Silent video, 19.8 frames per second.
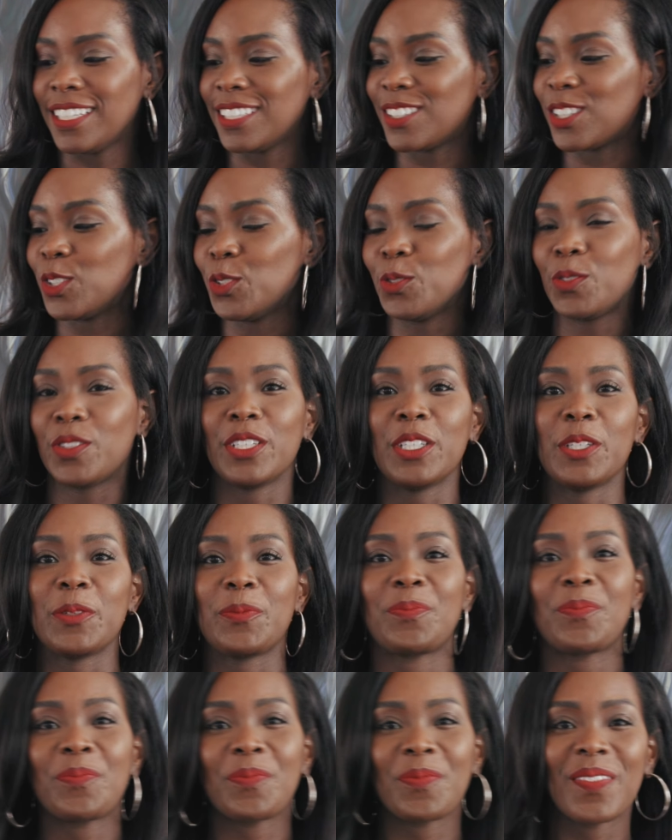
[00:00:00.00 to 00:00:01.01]
It's the new thing.
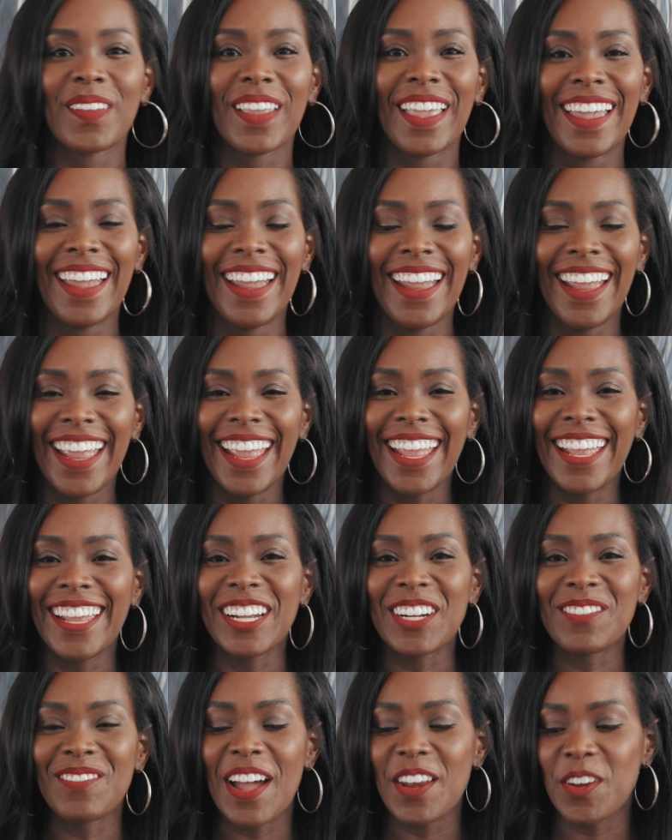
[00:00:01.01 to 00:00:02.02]

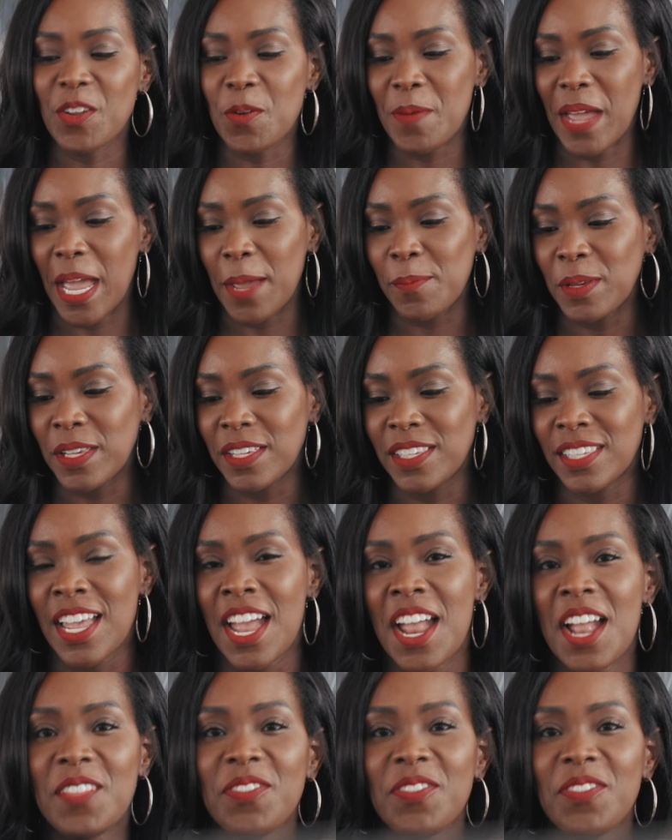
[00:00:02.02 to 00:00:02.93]
Here are my new babies.